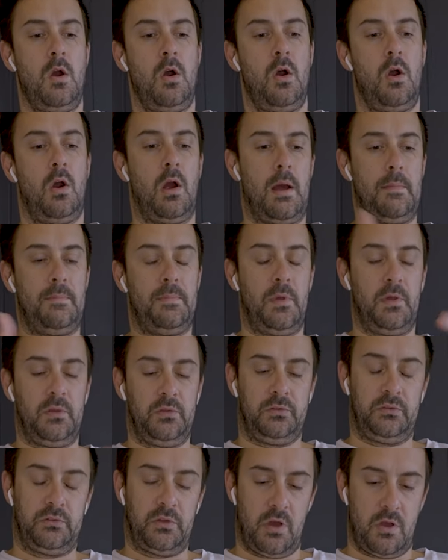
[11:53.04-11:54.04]
All right.
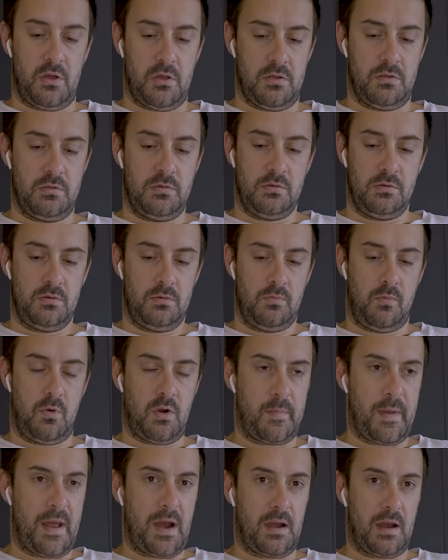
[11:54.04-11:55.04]
So what
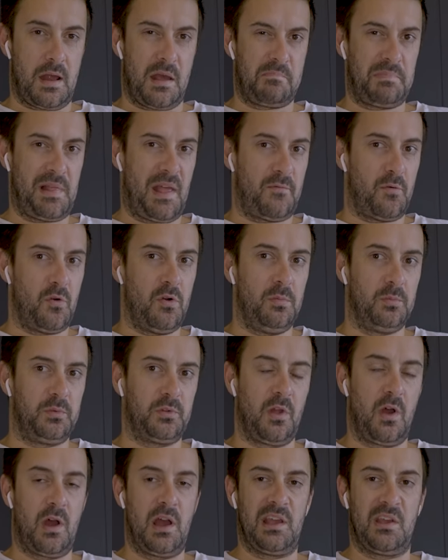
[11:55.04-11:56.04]
about platforms
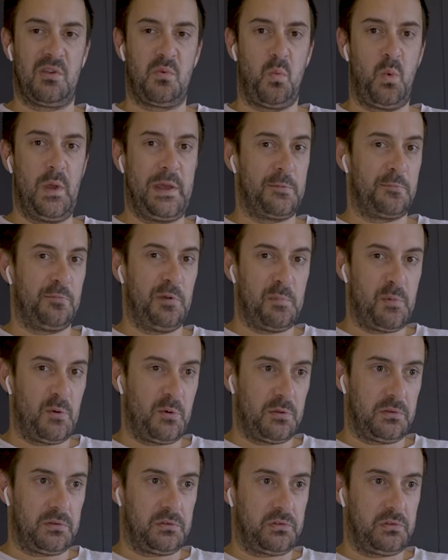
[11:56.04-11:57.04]
like Wicked
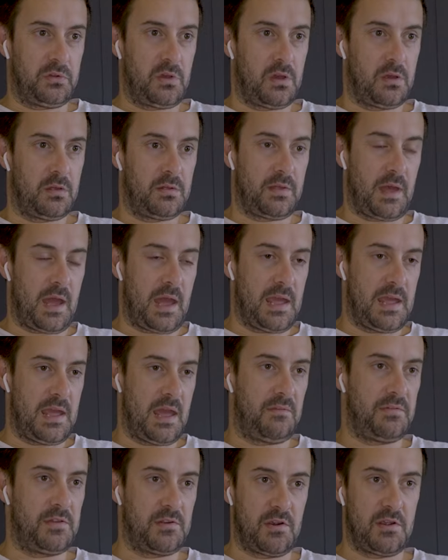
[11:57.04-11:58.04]
Reports? They
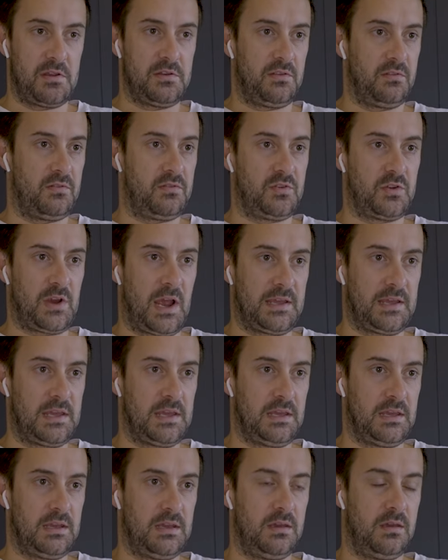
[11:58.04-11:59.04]
have their own
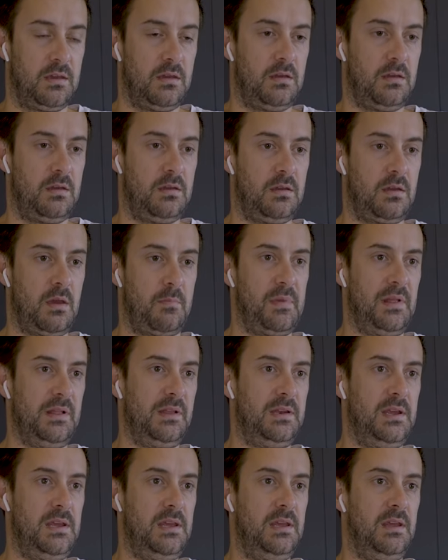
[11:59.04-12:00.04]
tracking
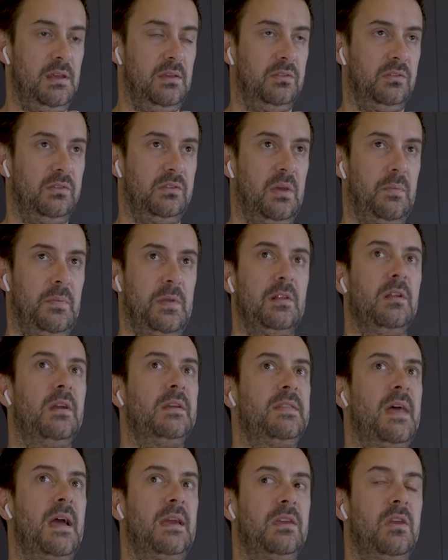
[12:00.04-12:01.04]
ability. Is something
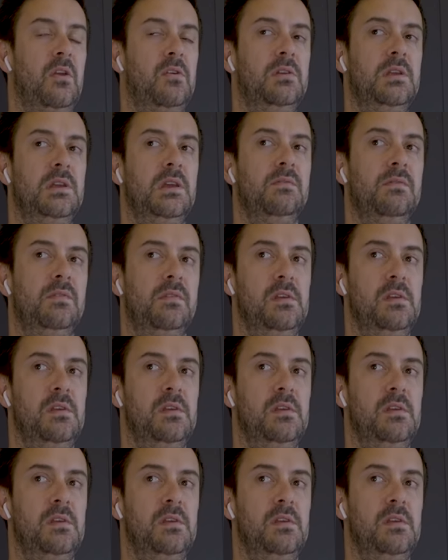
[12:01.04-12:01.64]
like that going to give